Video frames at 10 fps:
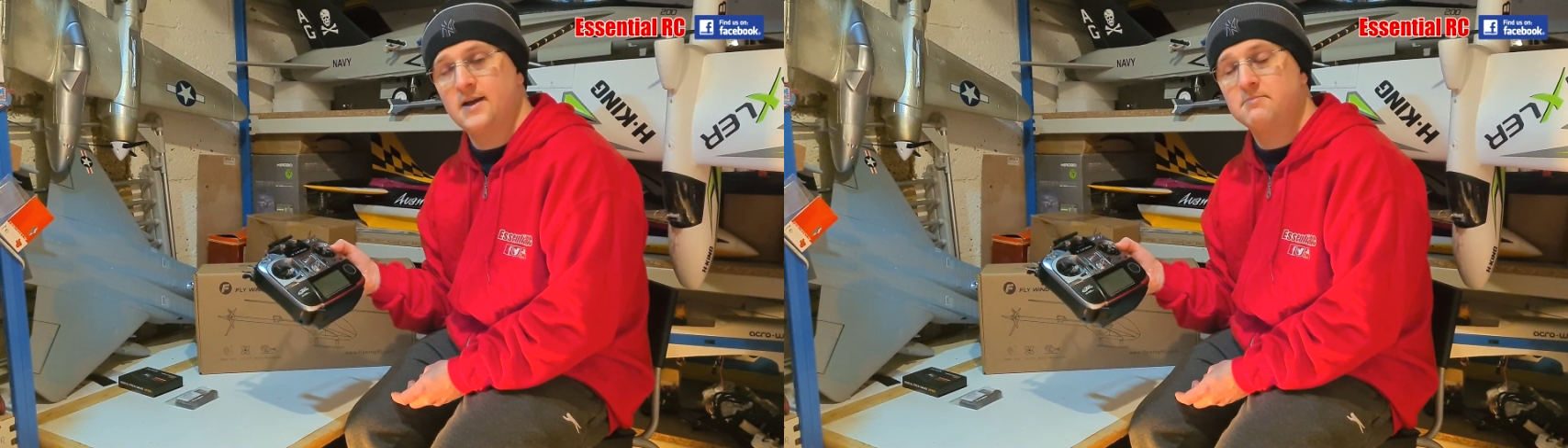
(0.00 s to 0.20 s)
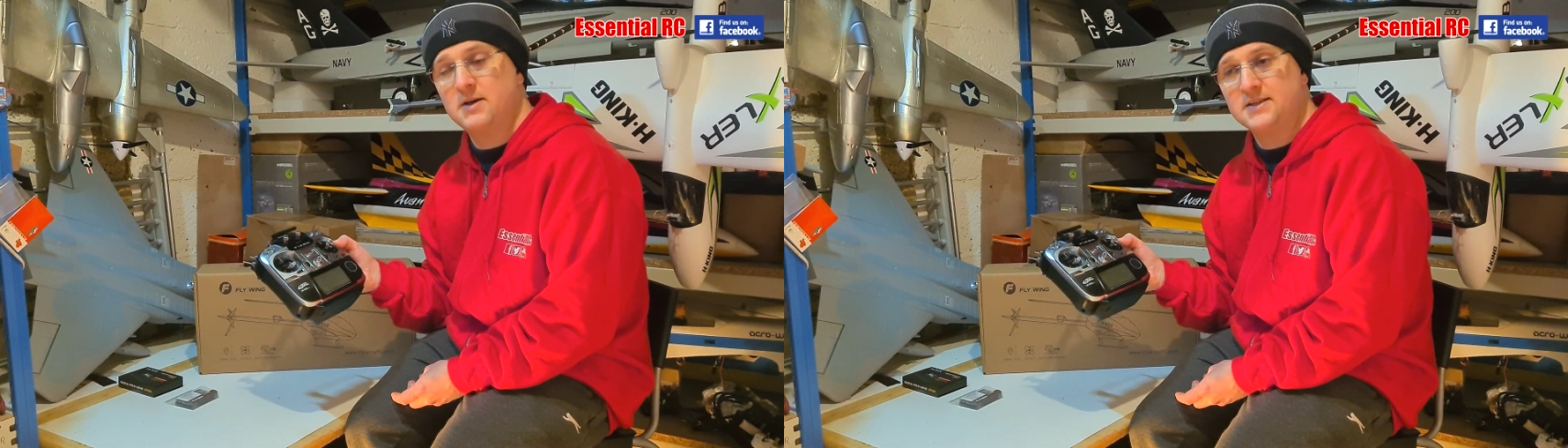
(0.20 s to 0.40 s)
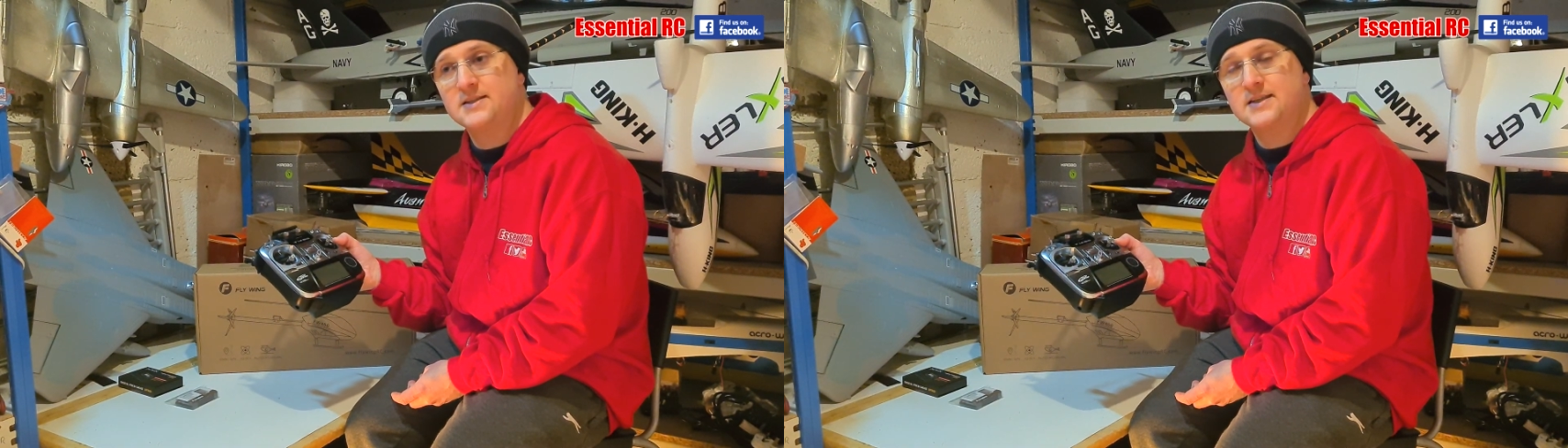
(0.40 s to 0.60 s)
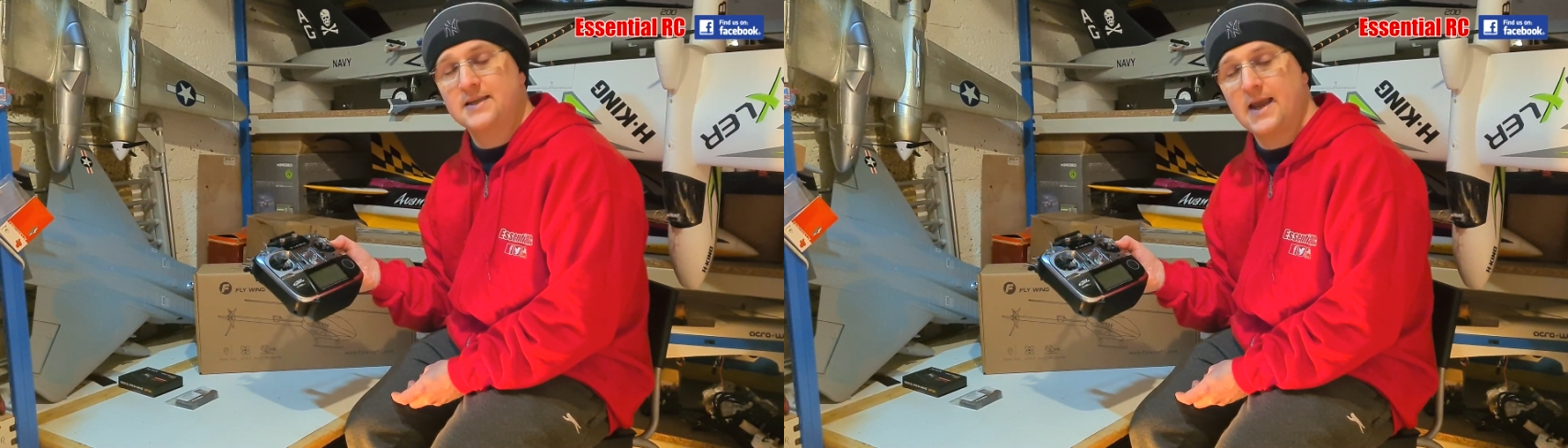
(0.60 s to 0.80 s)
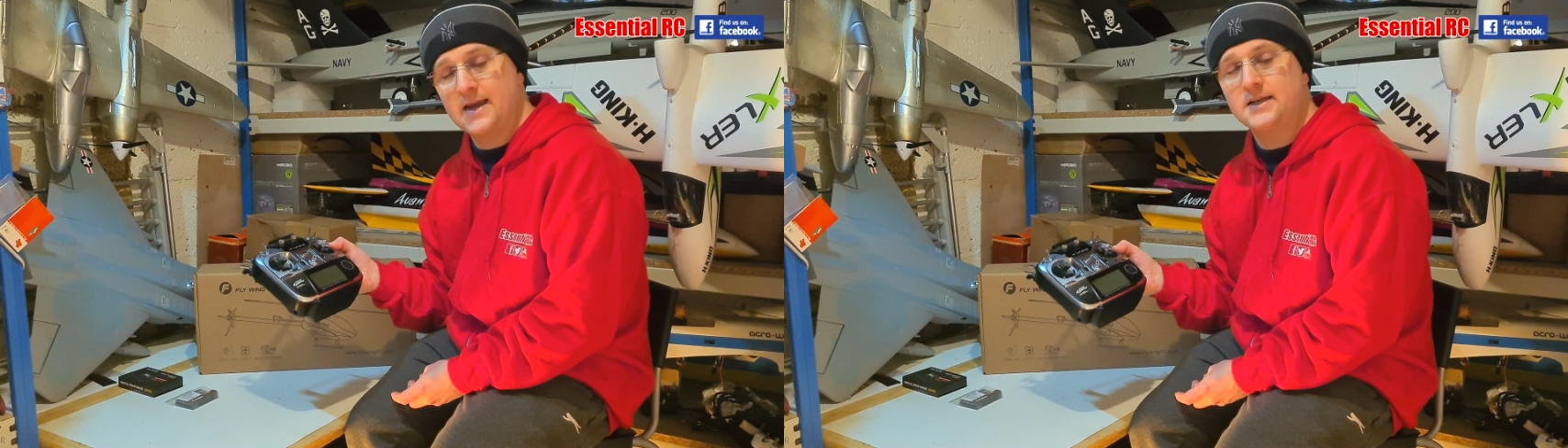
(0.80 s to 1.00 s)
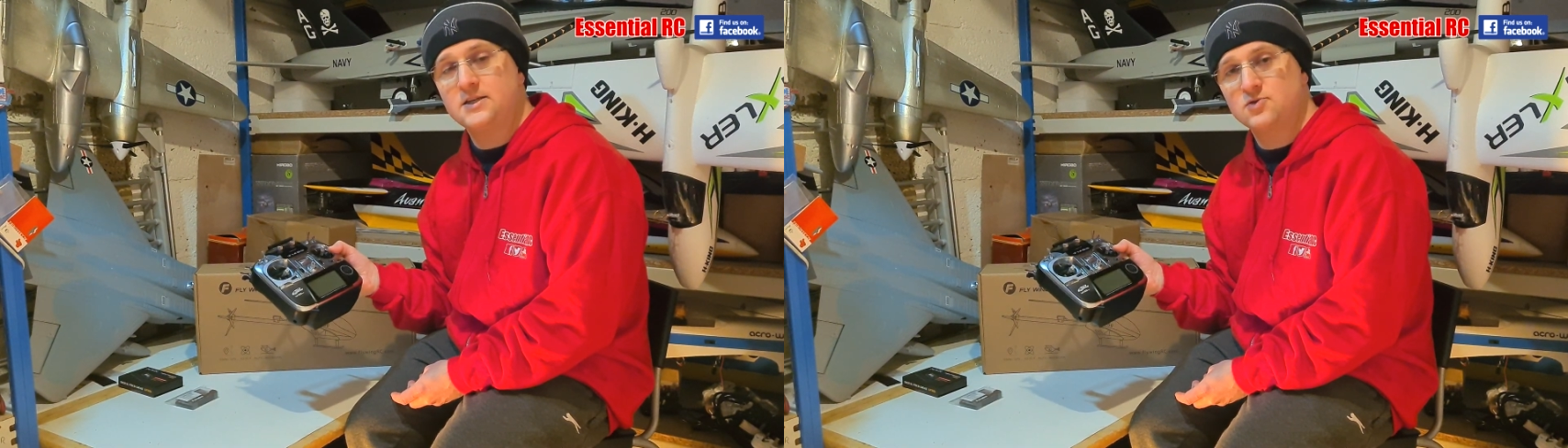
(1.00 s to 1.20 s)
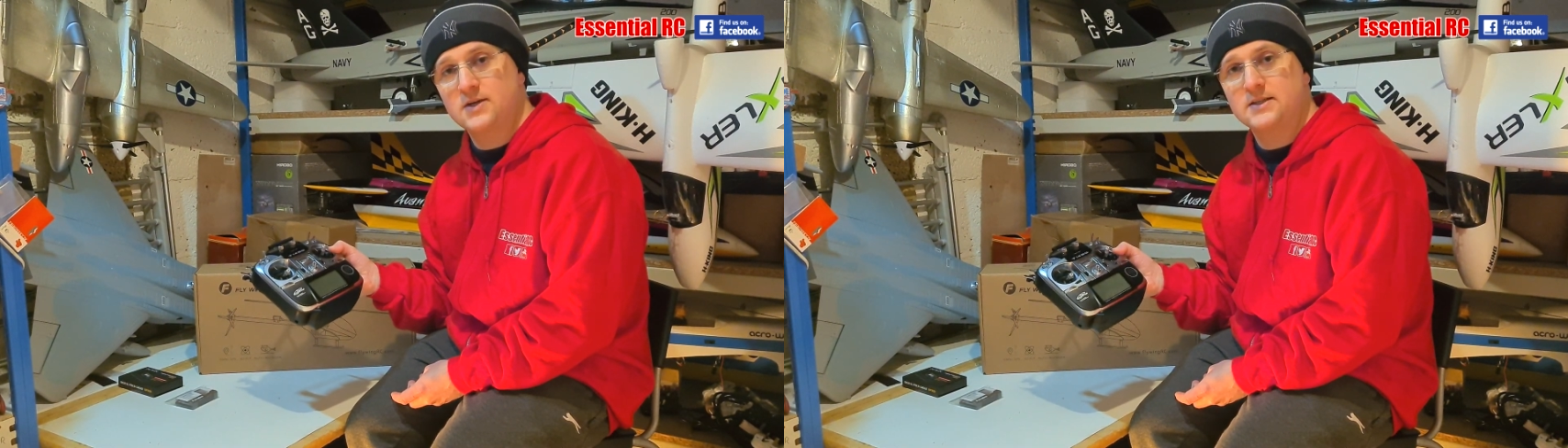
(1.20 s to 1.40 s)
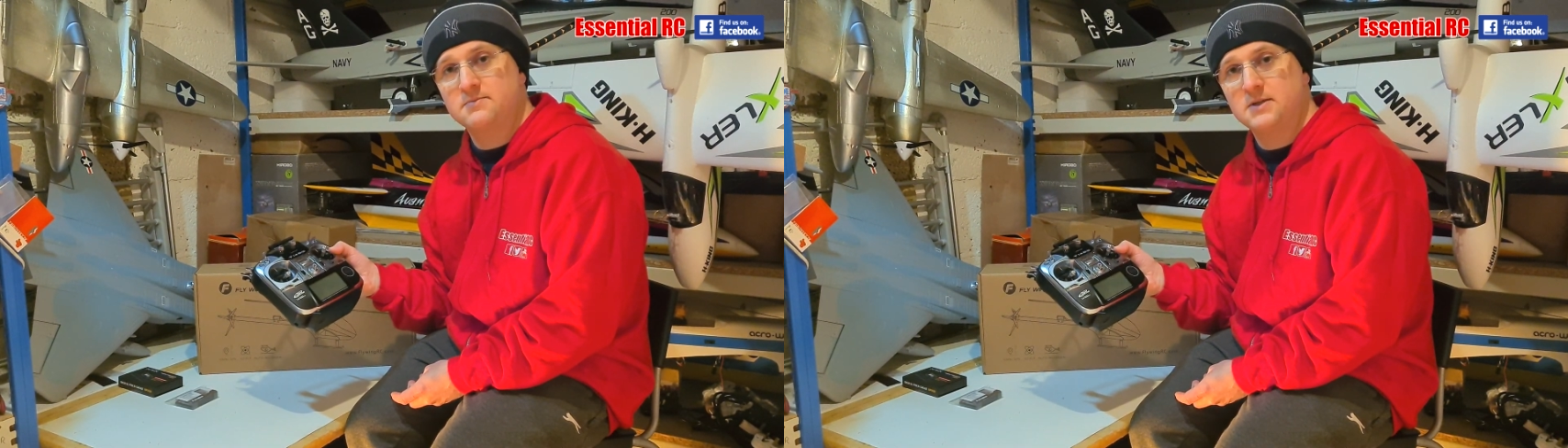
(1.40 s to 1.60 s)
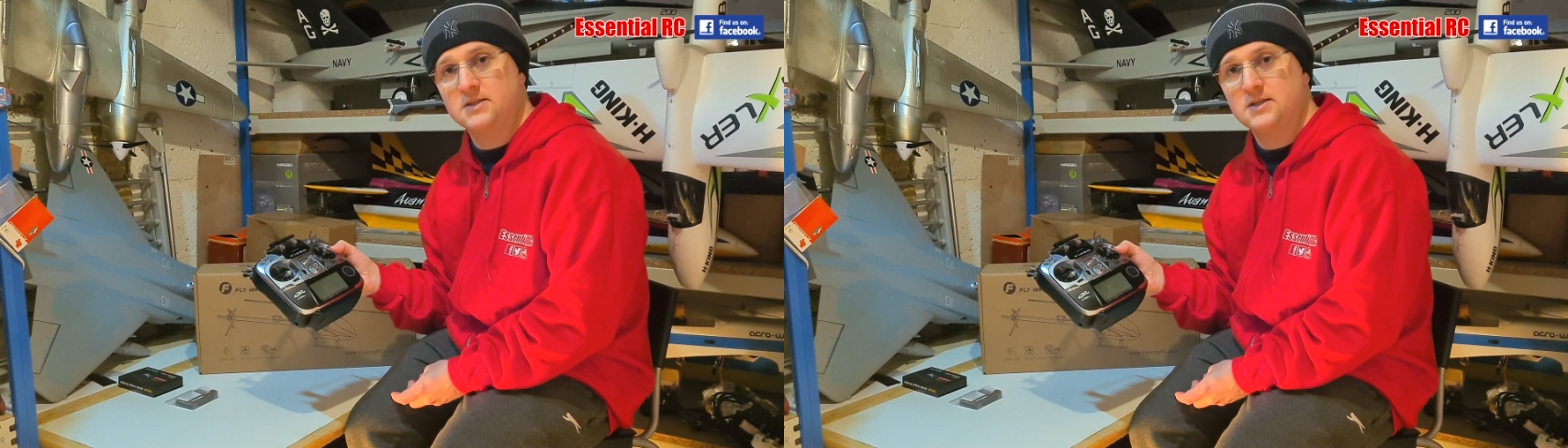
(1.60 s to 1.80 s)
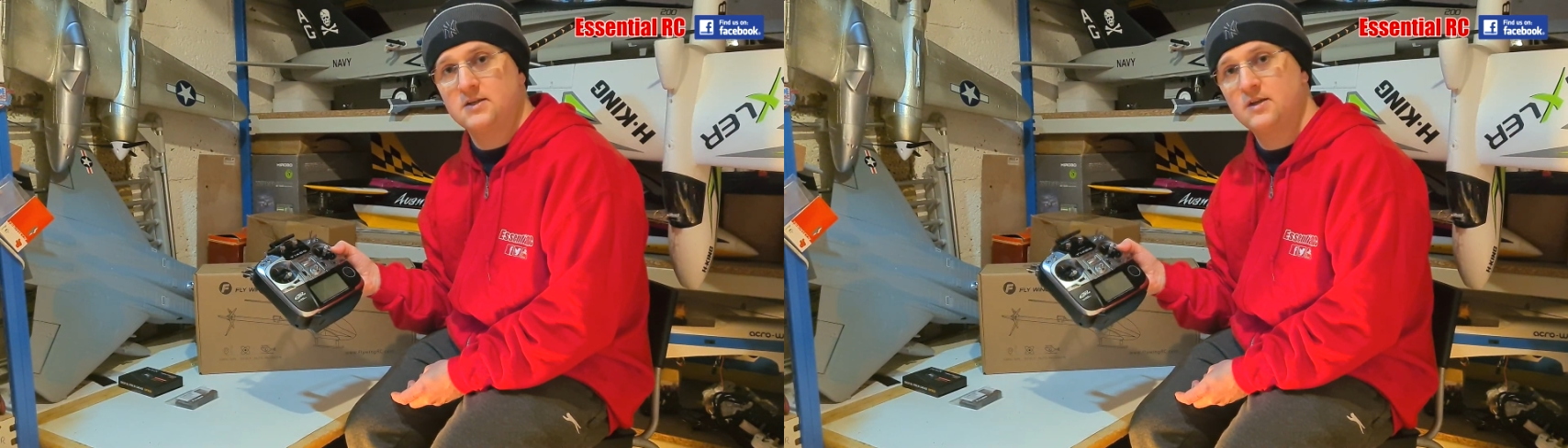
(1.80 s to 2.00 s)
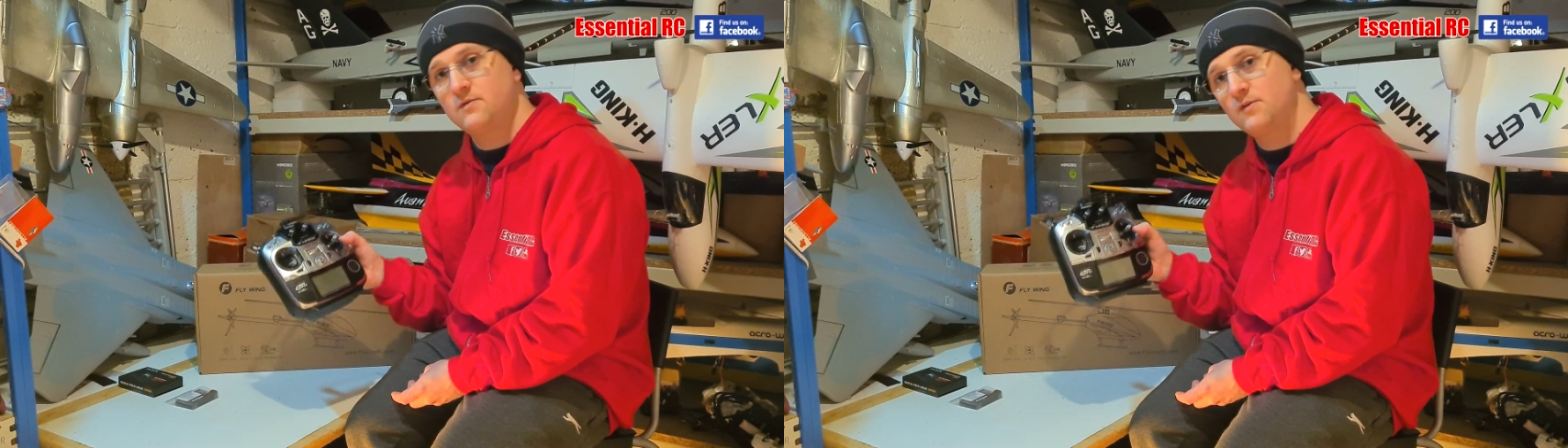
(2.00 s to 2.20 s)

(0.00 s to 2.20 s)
basically any transmitter, if you